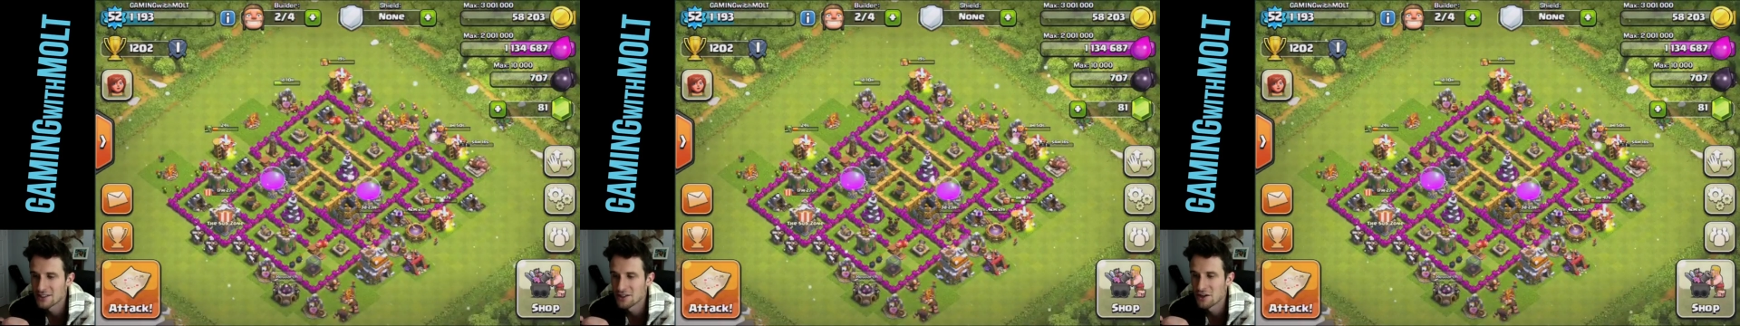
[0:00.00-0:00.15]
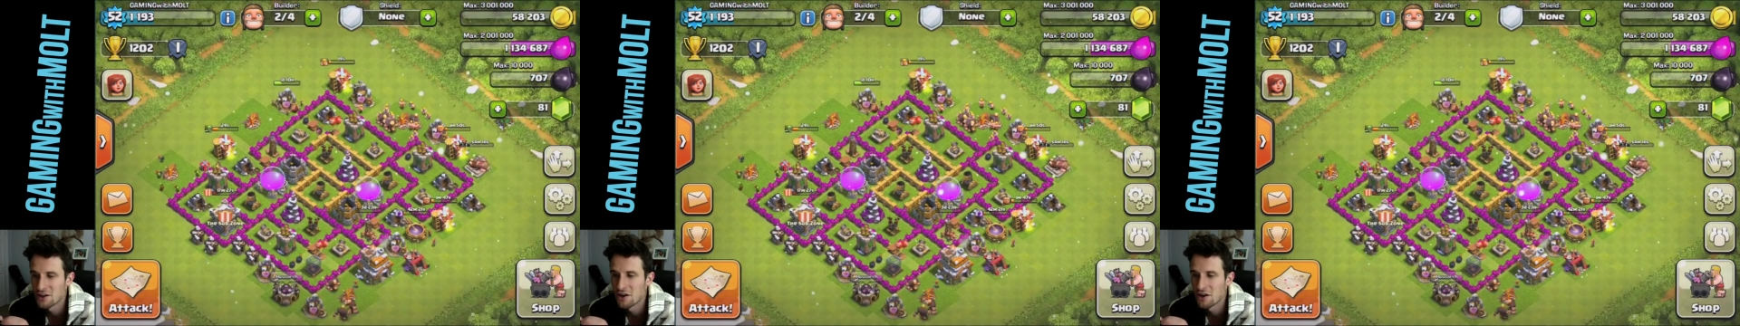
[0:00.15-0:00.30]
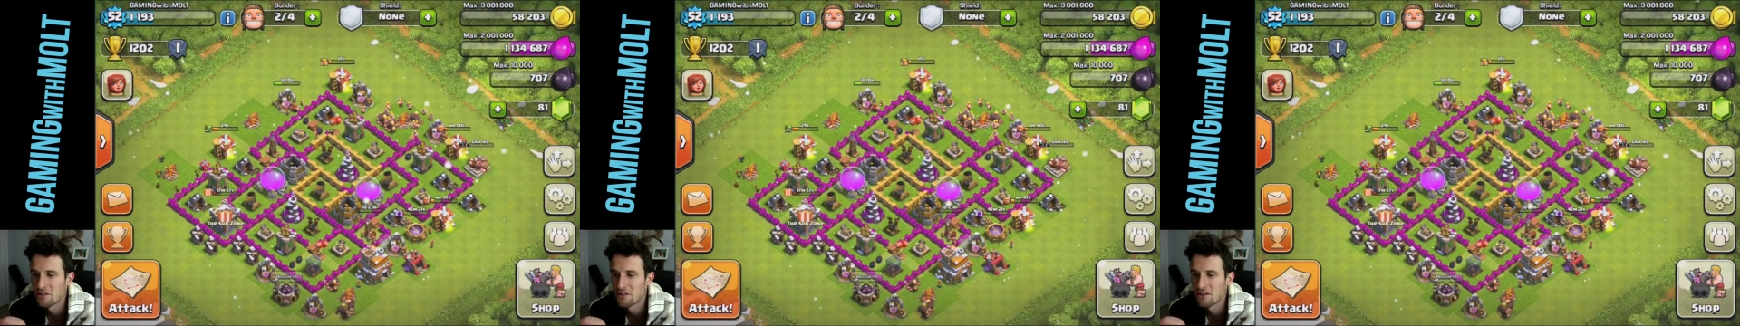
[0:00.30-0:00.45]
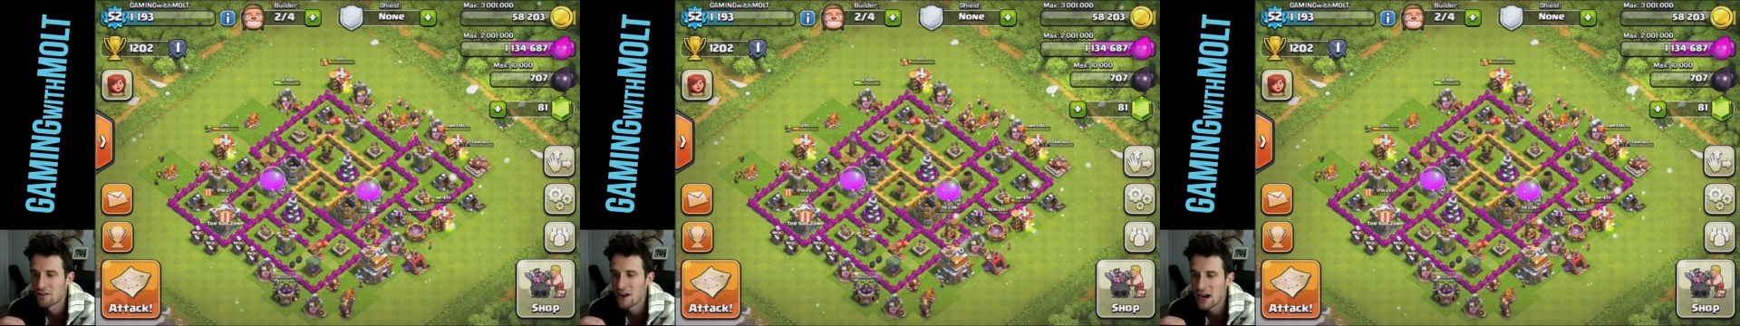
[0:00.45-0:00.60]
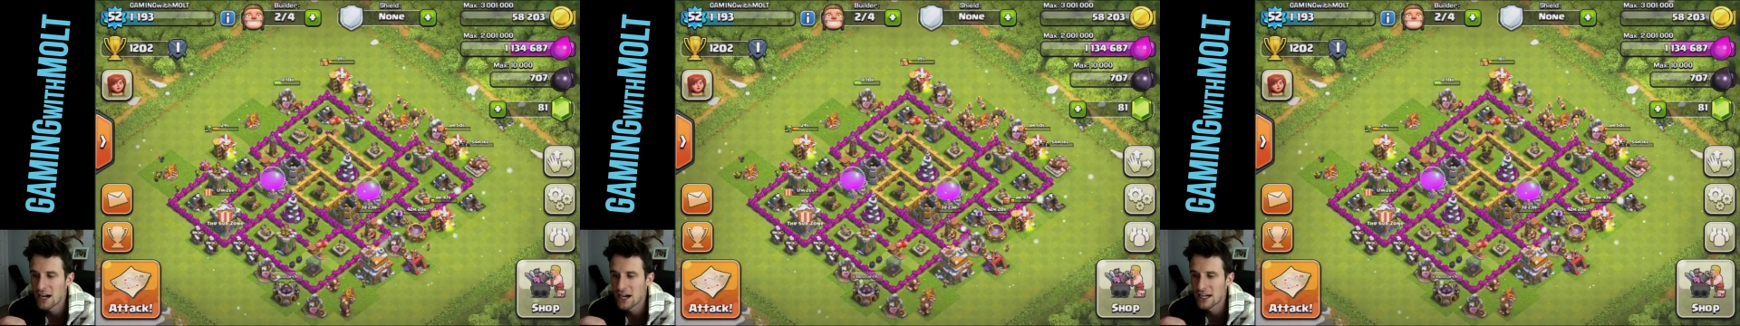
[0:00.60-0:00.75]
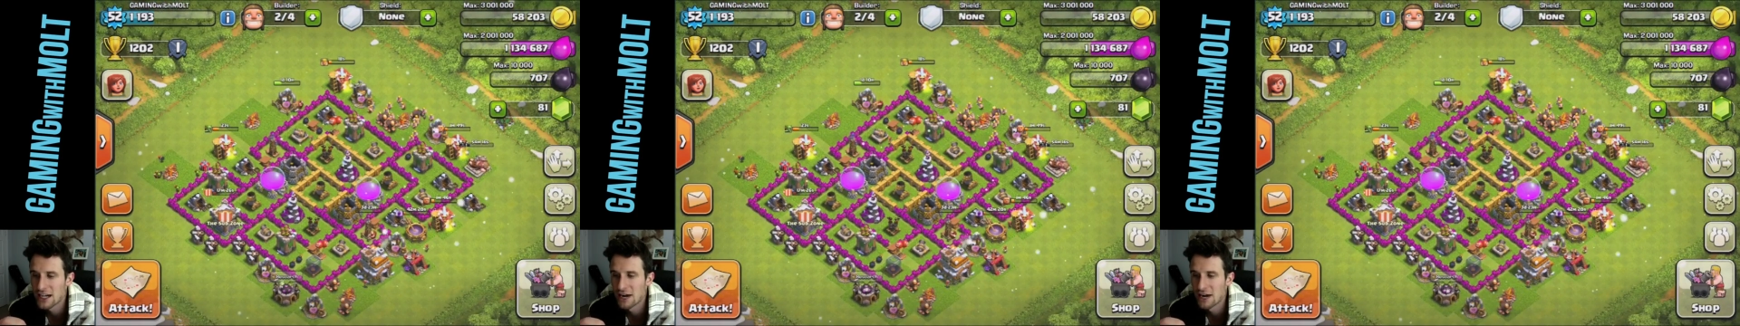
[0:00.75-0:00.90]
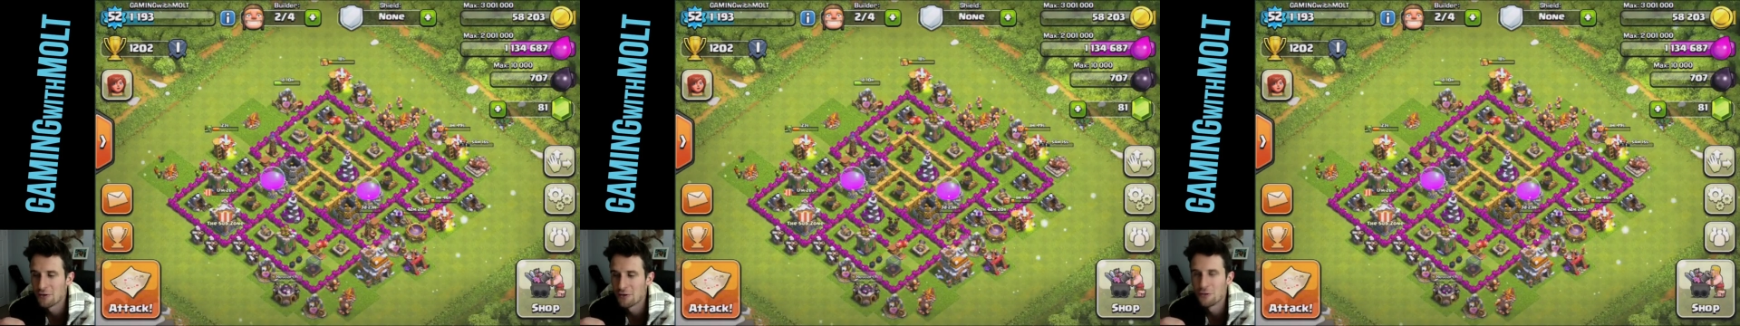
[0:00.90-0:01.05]
Y'all
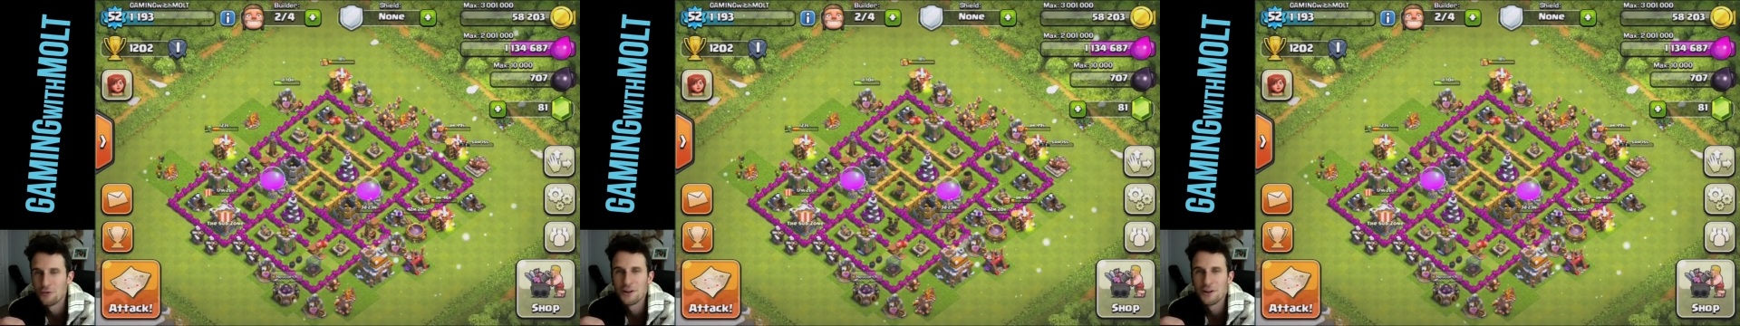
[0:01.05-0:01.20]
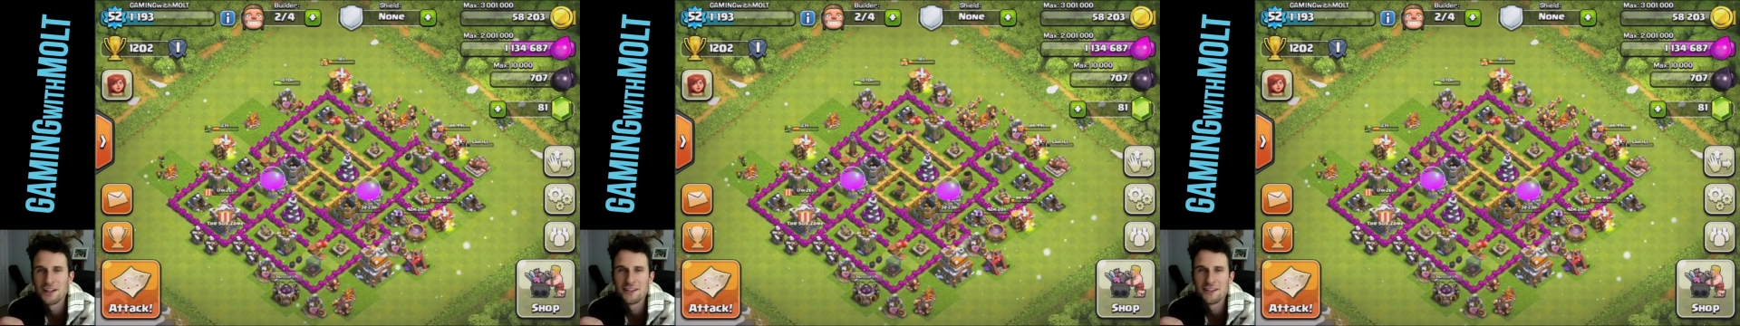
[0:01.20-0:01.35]
rock. I really